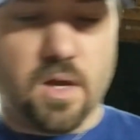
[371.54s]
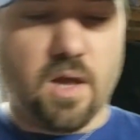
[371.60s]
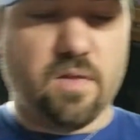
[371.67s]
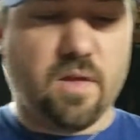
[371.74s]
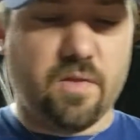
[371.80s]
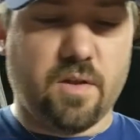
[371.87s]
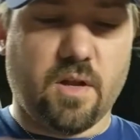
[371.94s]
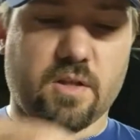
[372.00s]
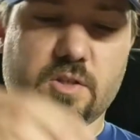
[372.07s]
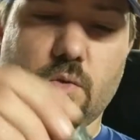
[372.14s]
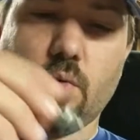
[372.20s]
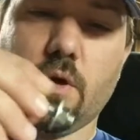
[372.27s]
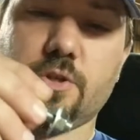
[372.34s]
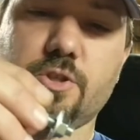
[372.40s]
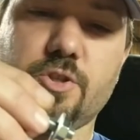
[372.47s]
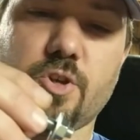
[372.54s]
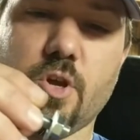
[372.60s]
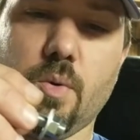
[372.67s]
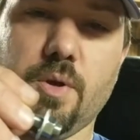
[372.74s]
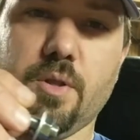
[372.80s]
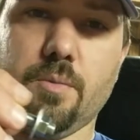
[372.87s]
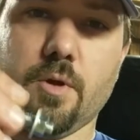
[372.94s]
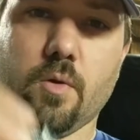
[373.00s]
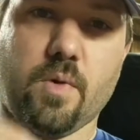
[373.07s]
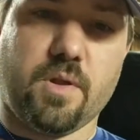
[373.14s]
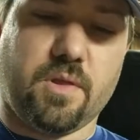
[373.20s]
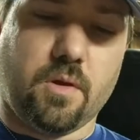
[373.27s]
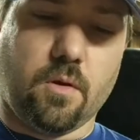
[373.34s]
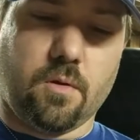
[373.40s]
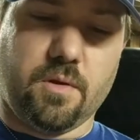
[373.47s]
And then the nuts and washers that go with them, they're right
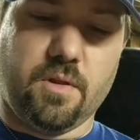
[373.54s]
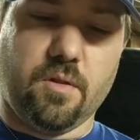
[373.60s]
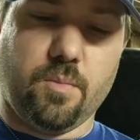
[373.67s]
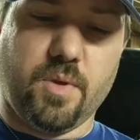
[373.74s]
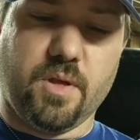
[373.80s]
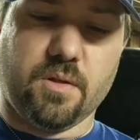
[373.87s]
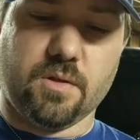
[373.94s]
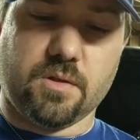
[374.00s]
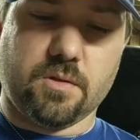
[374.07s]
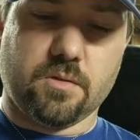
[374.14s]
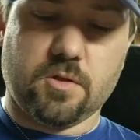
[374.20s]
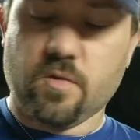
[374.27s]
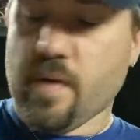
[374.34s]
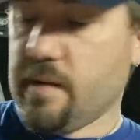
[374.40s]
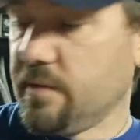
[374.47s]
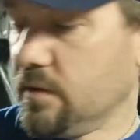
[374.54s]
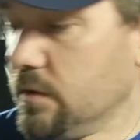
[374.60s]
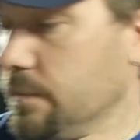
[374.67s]
there in the bins surrounding